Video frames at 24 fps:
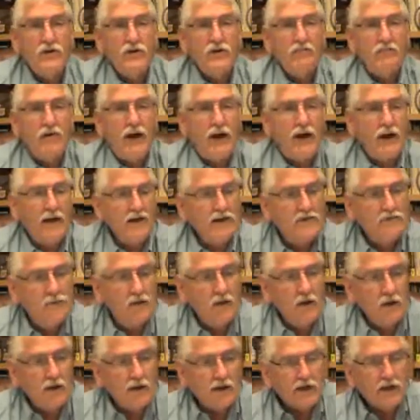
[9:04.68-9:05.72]
your body's
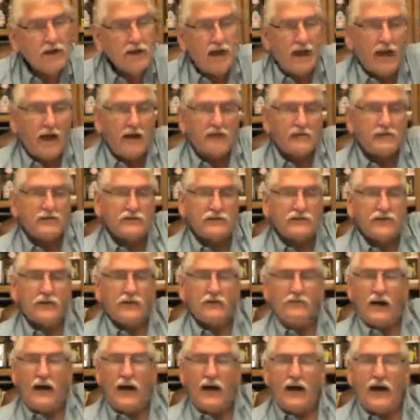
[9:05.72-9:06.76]
pulling
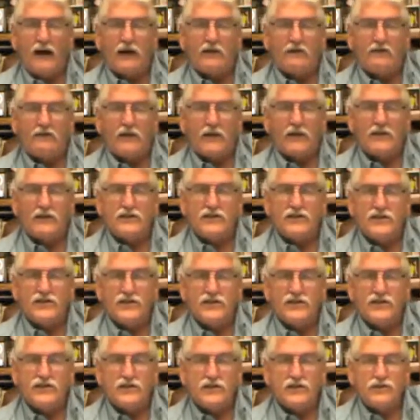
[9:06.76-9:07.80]
calcium out of the
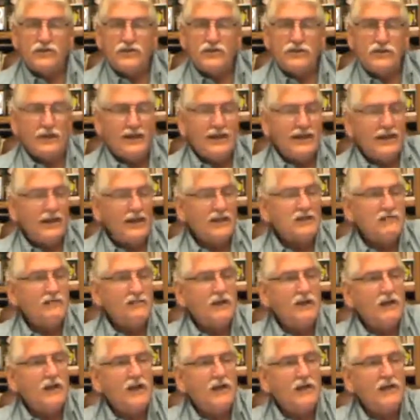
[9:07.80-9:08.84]
tissues, that's
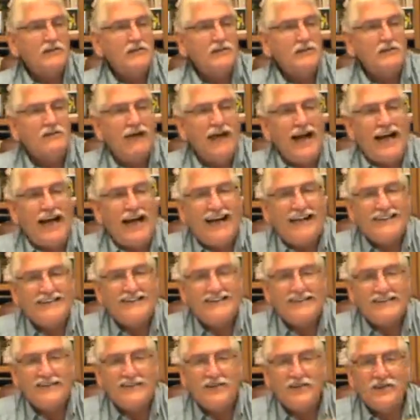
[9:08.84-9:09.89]
because of
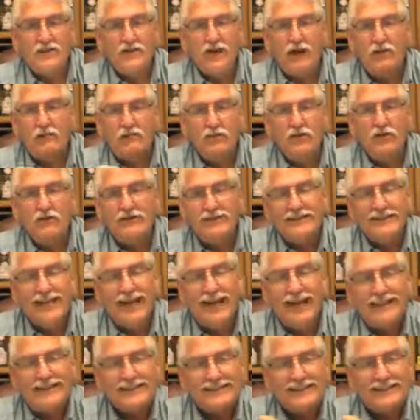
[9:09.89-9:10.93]
acids. You're not moving
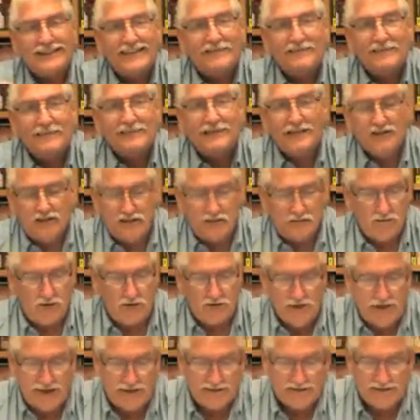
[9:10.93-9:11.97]
that lymph system
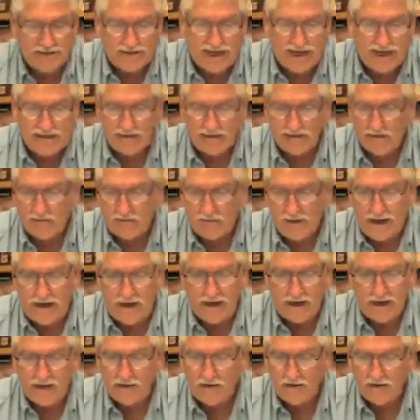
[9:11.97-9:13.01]
on that side of the
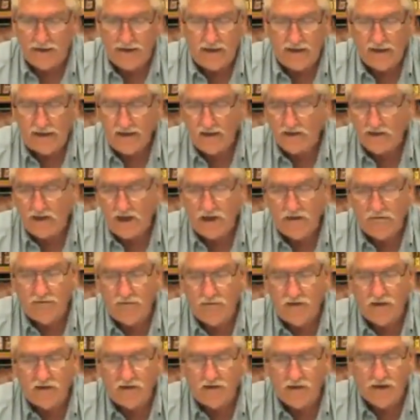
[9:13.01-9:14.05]
body. Your kidneys aren't
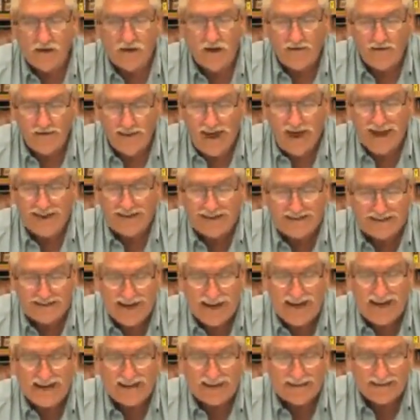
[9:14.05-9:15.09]
filtering on that
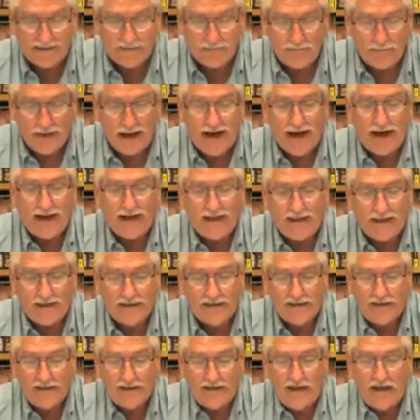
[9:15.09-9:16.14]
side of the body.
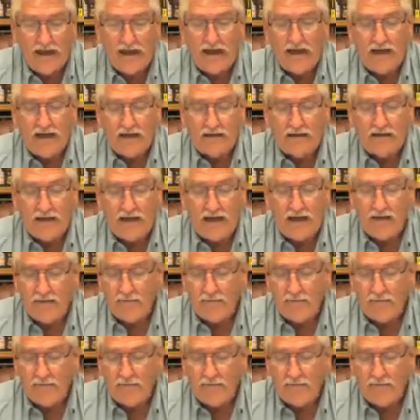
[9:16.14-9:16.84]
And